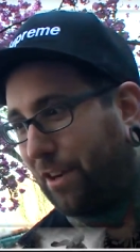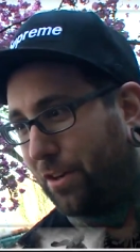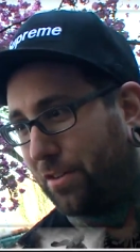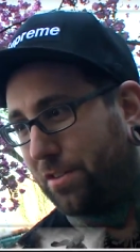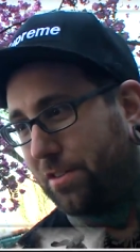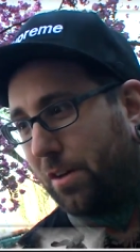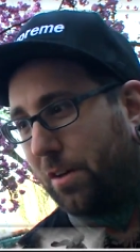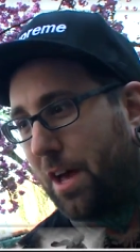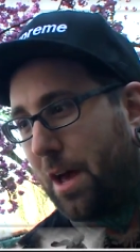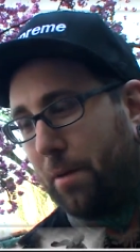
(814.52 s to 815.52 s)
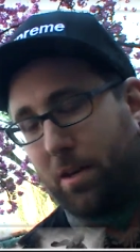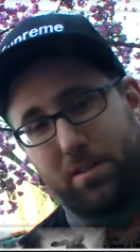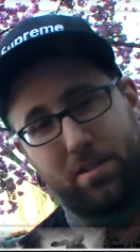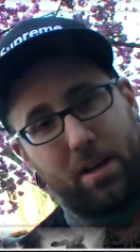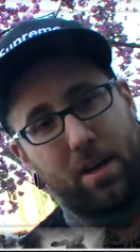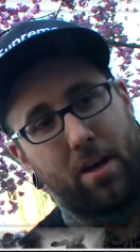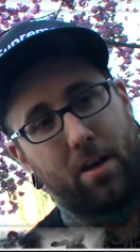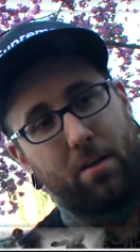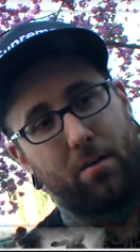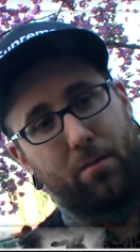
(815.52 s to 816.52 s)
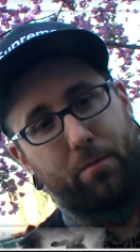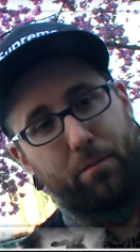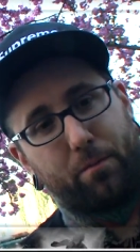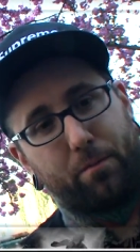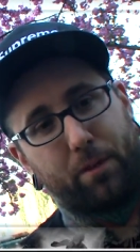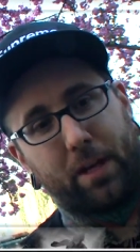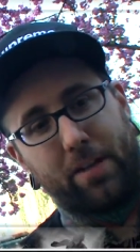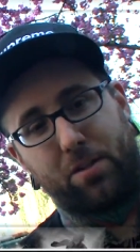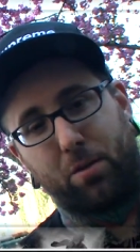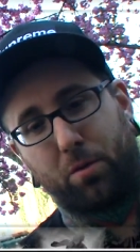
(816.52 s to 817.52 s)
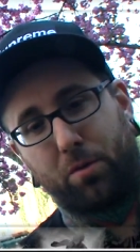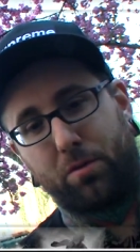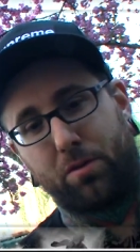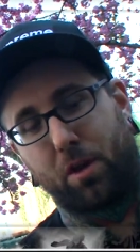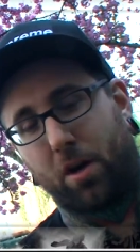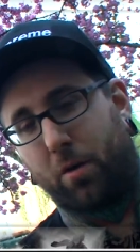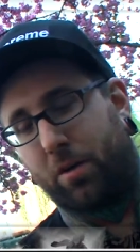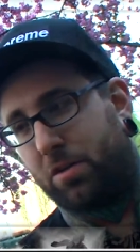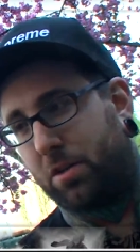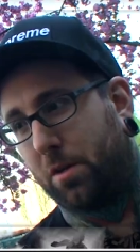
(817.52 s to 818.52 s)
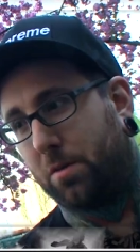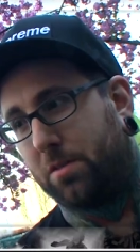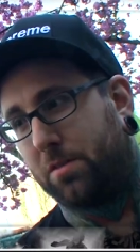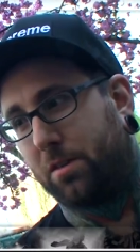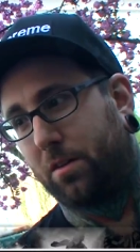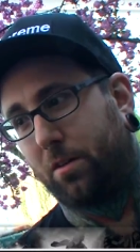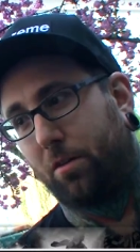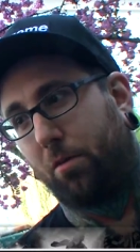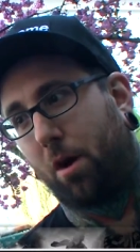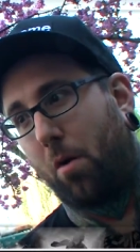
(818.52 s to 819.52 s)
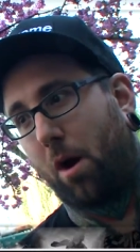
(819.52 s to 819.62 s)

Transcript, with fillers: years or so. Because the kids who started going to shows grow